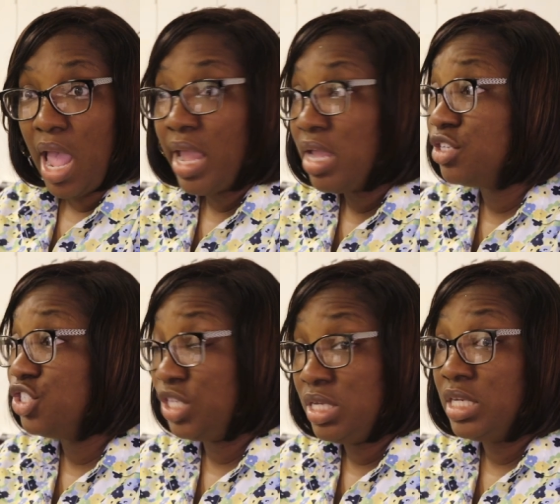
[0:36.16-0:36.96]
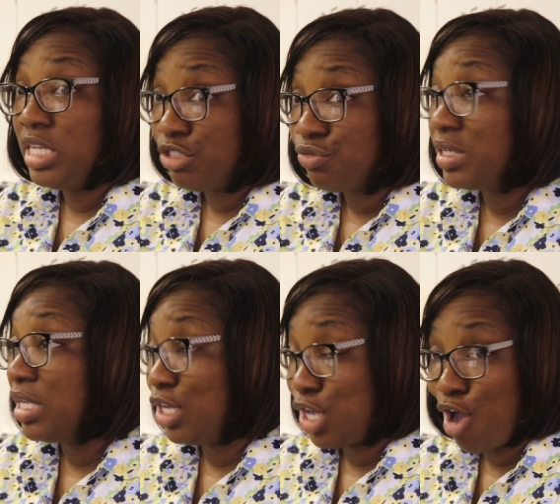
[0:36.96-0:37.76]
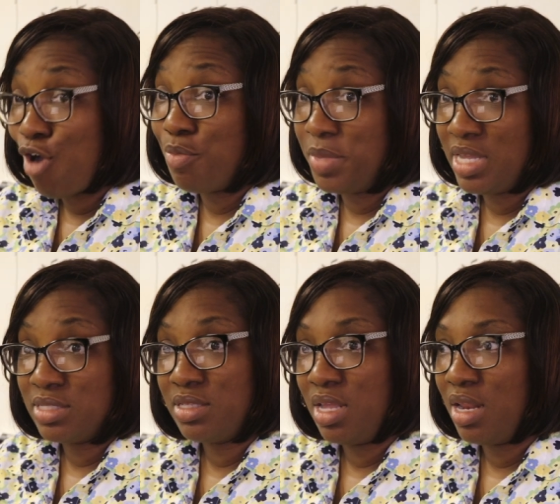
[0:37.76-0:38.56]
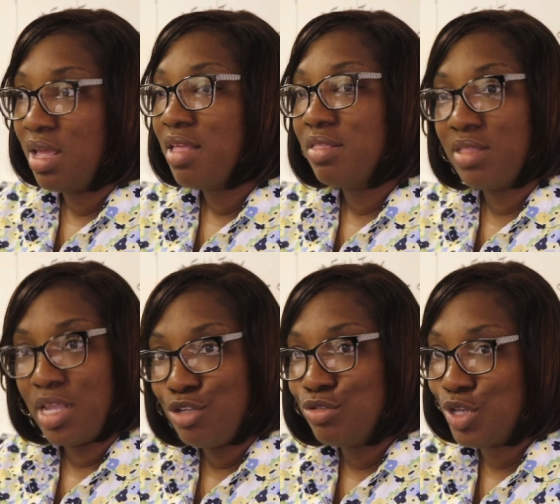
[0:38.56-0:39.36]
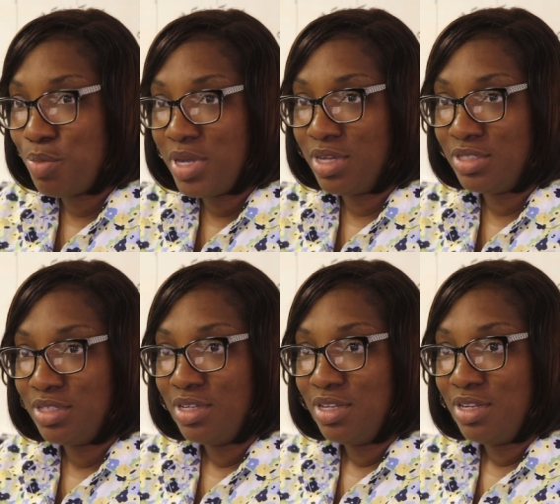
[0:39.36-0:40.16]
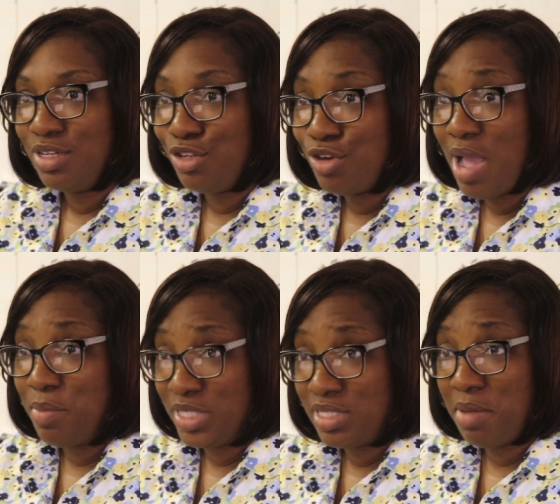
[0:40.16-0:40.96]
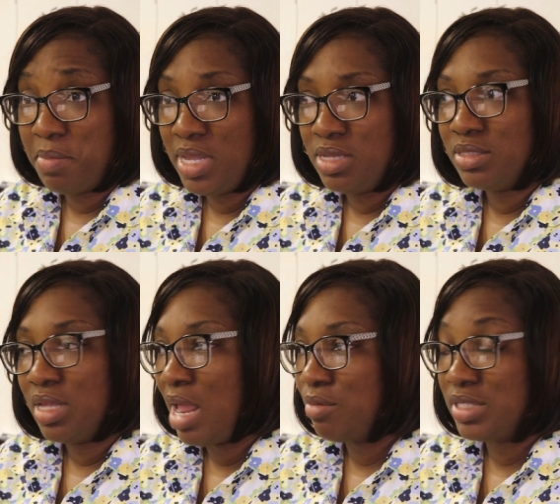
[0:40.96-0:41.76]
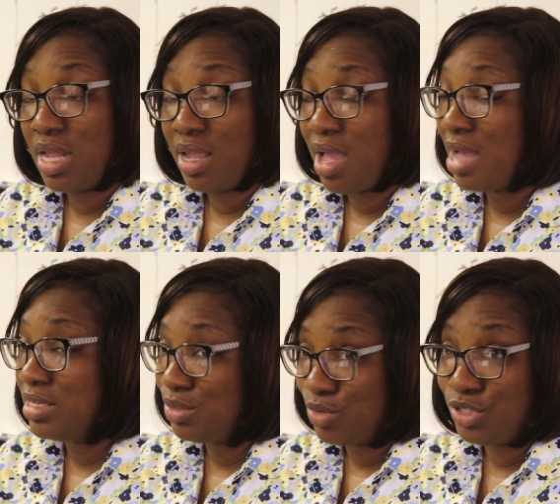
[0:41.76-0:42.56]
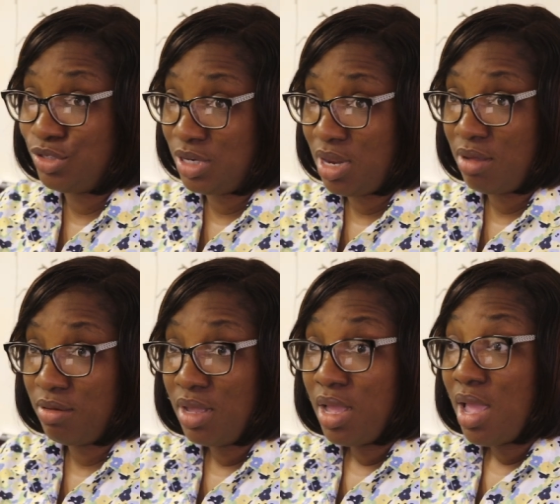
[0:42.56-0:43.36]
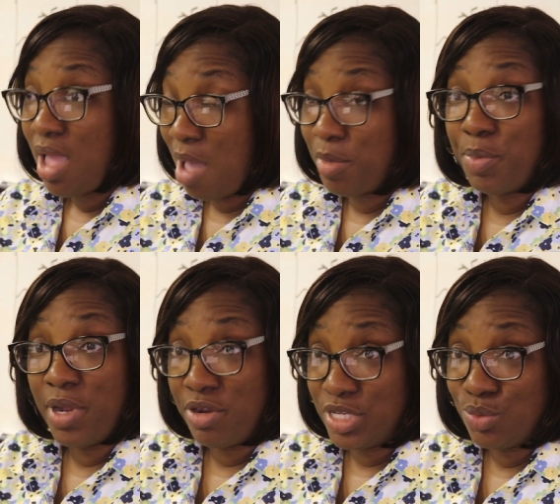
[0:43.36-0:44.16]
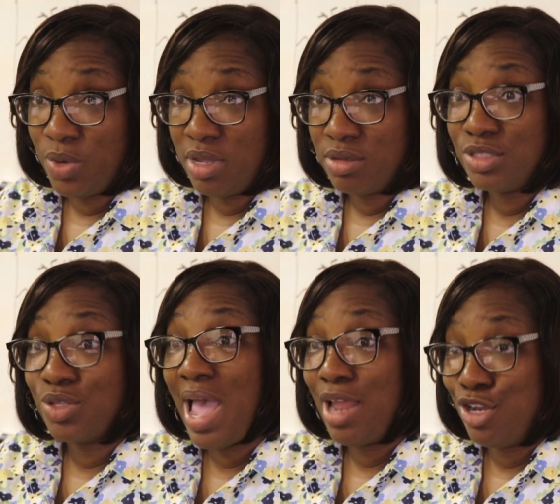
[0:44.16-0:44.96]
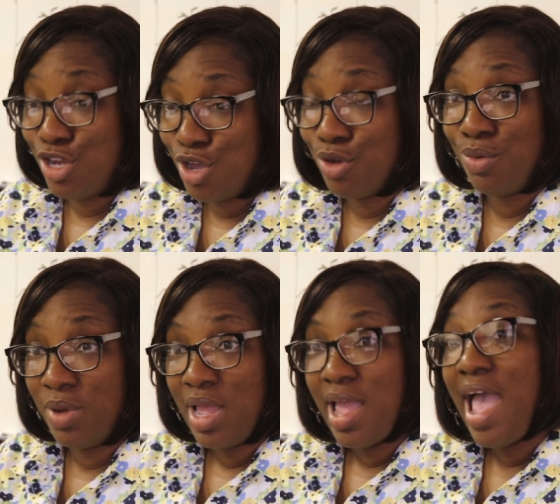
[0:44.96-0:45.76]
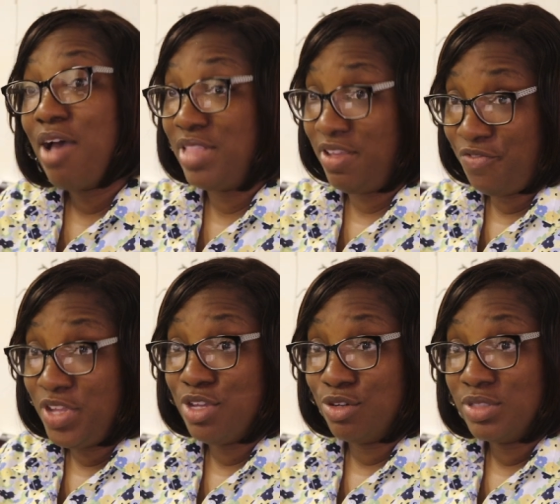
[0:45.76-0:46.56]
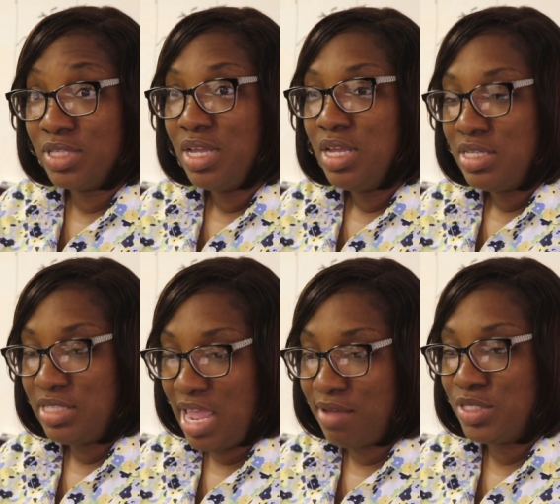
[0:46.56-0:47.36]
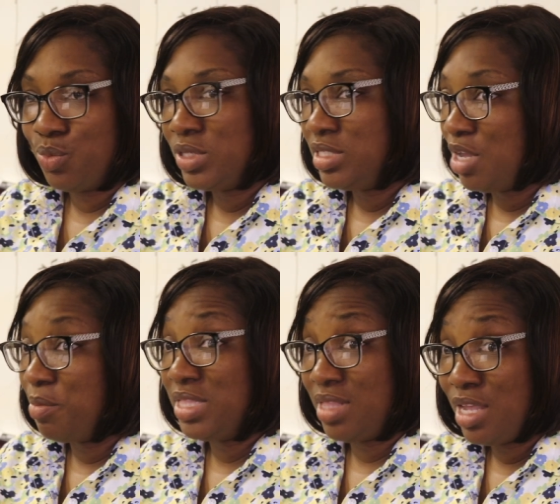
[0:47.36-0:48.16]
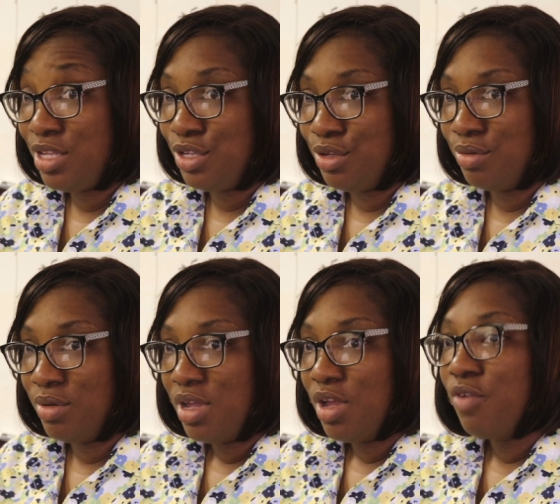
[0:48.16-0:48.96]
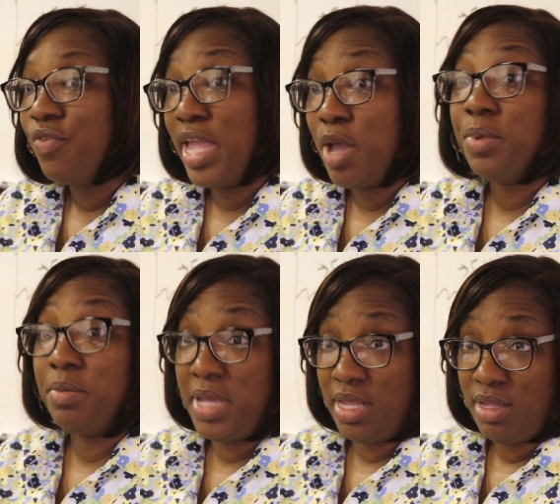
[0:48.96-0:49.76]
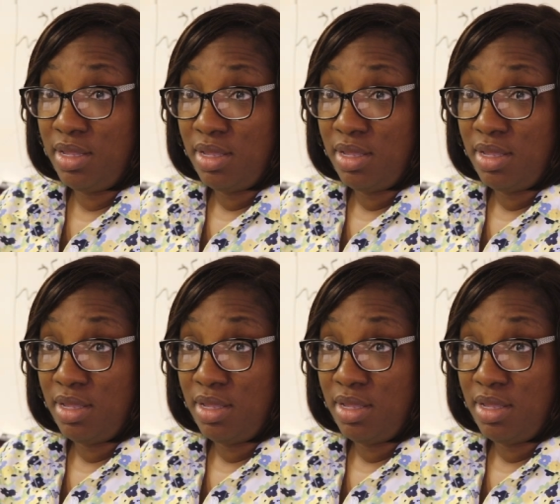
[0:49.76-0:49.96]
And she literally called me and said, Thank you so much. Do you know how much that means? And I was like, I just want you to know. I'm a parent as well. So I know how that feels to have someone tell me thank you for helping me.